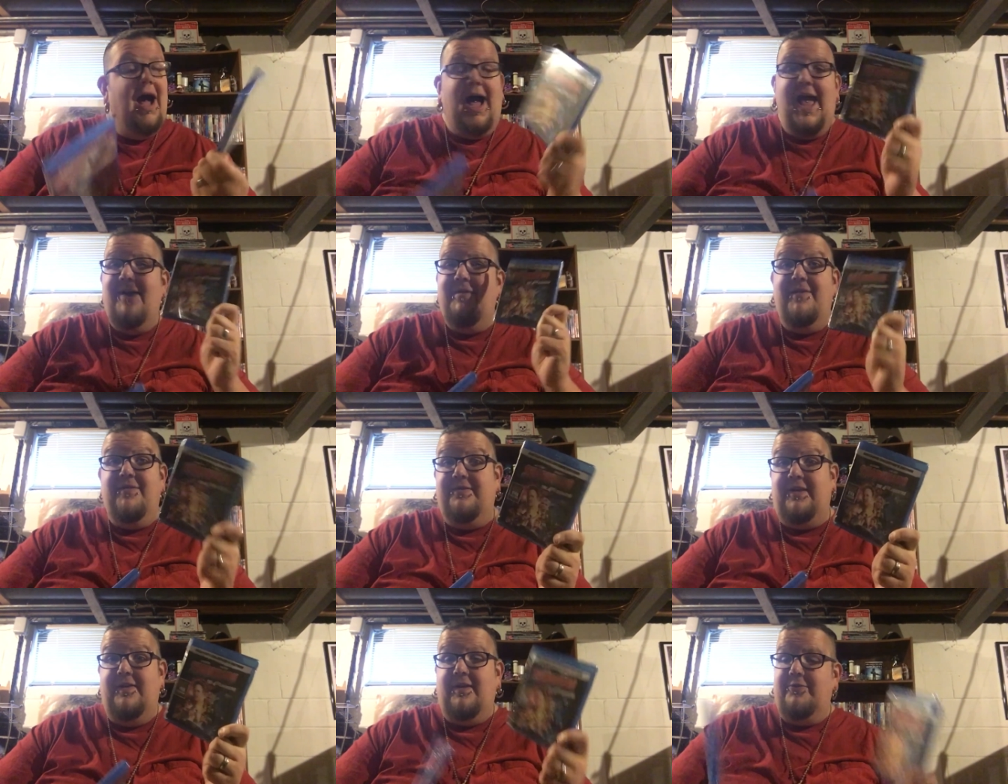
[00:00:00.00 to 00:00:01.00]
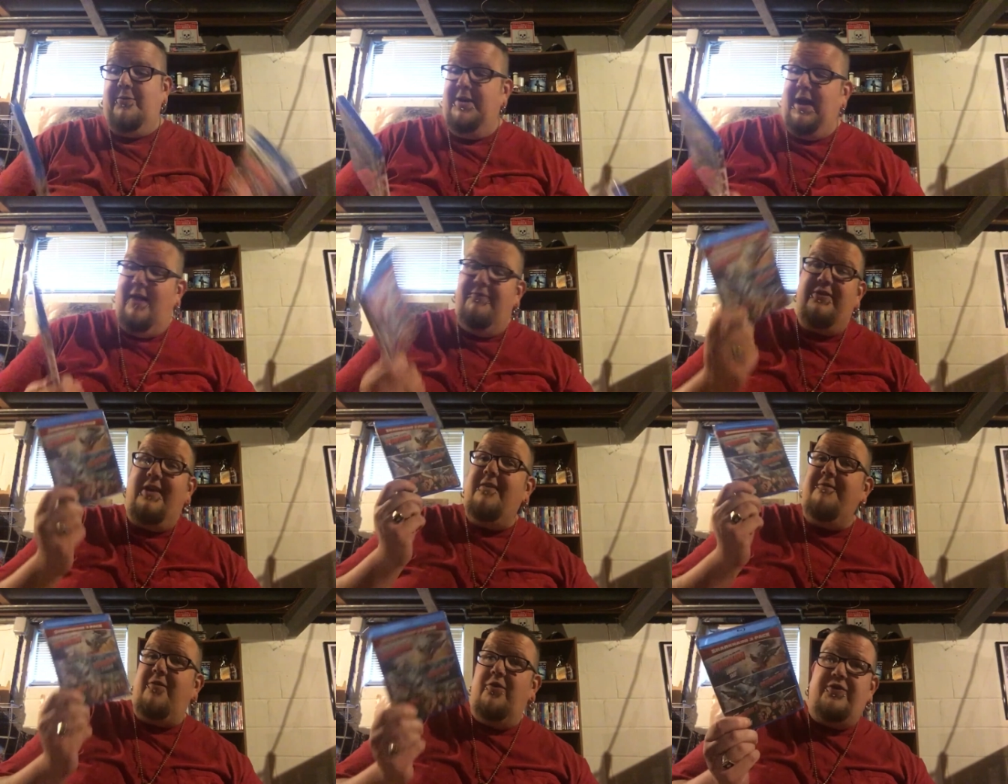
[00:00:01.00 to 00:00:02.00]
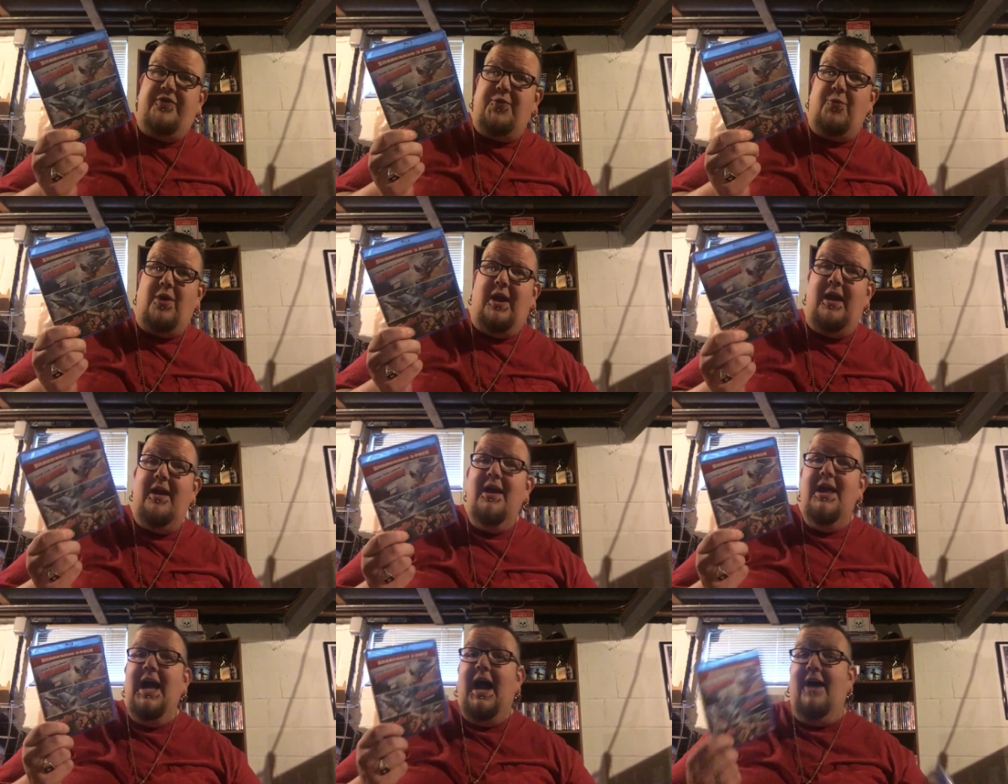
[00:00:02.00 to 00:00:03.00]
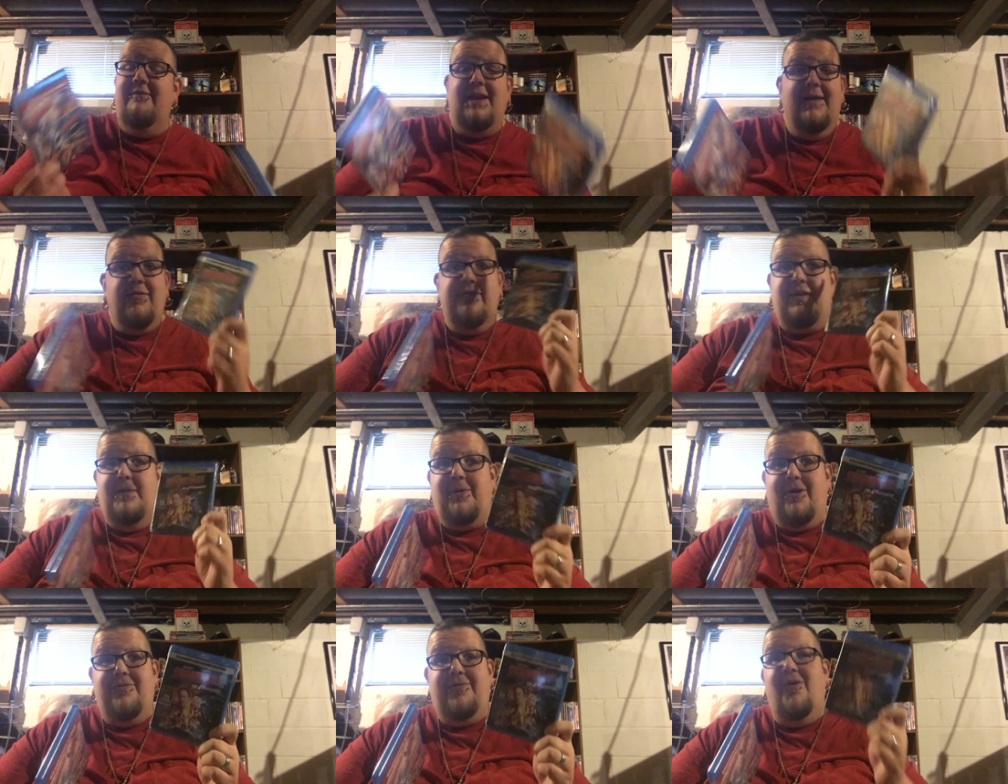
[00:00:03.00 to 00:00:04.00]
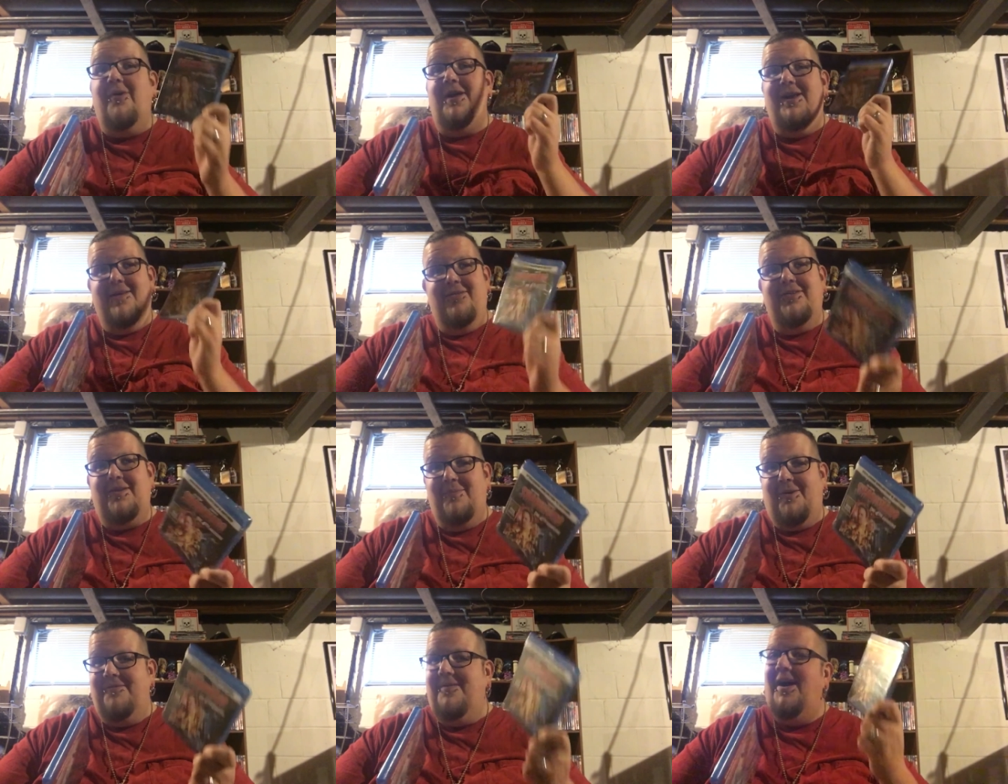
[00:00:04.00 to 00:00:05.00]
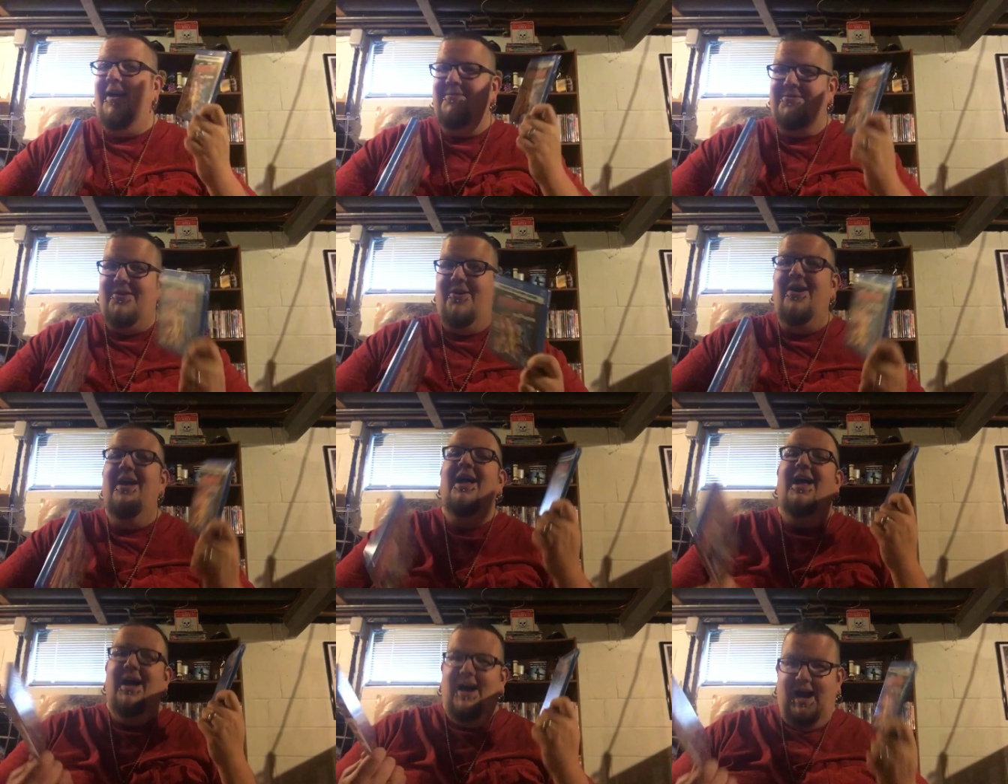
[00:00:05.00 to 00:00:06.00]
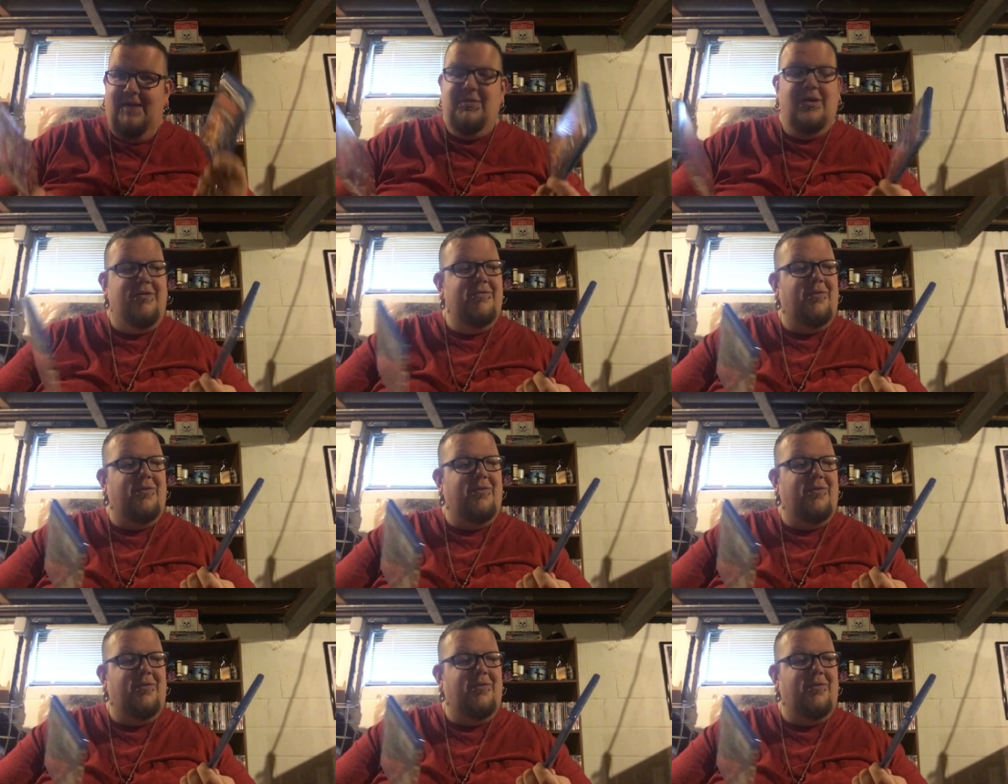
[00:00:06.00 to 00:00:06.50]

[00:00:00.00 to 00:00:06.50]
I haven't even seen this one yet. I've seen the first three. I've never seen part four, and I've never seen part five. So, I'm looking